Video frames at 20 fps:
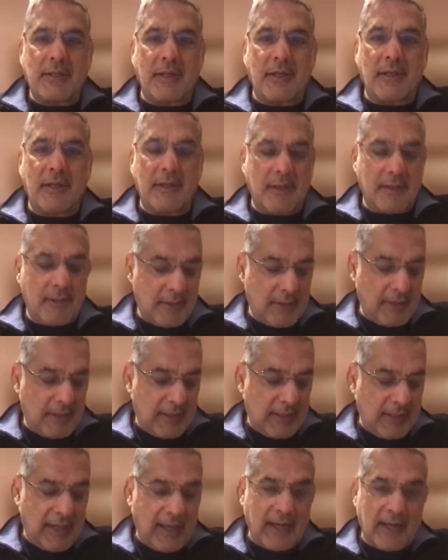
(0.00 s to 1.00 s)

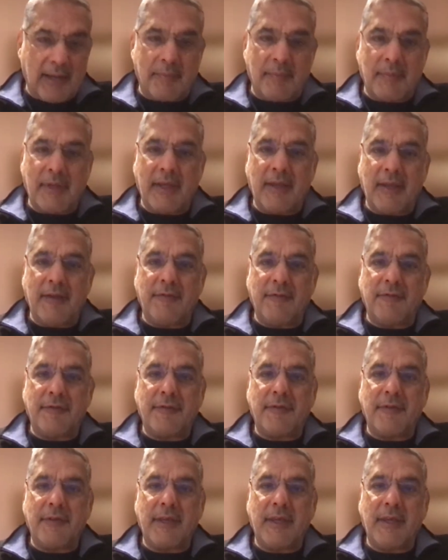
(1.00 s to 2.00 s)
Callum if
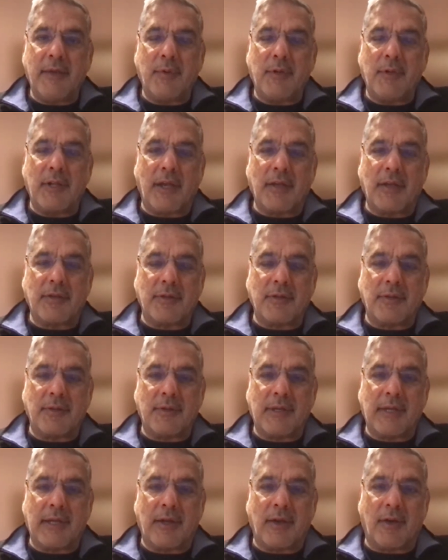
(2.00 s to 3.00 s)
he would like
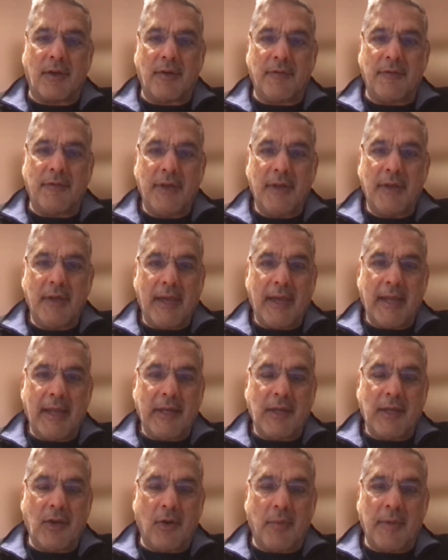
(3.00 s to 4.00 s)
to kick off.
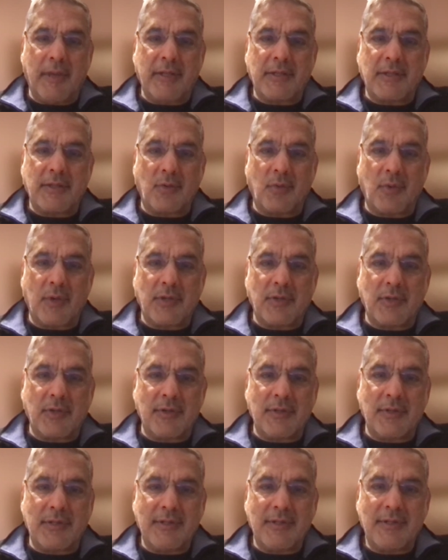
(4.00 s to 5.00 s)
Any comments or
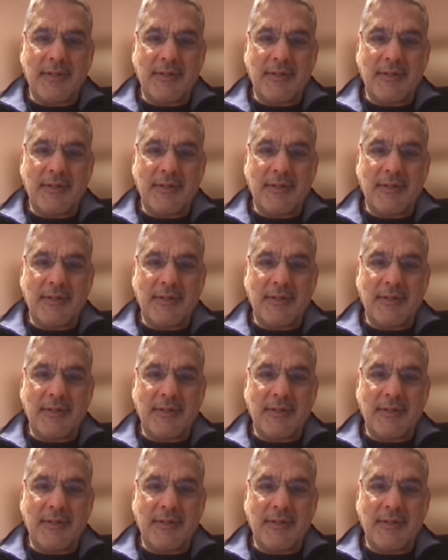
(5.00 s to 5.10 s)
questions?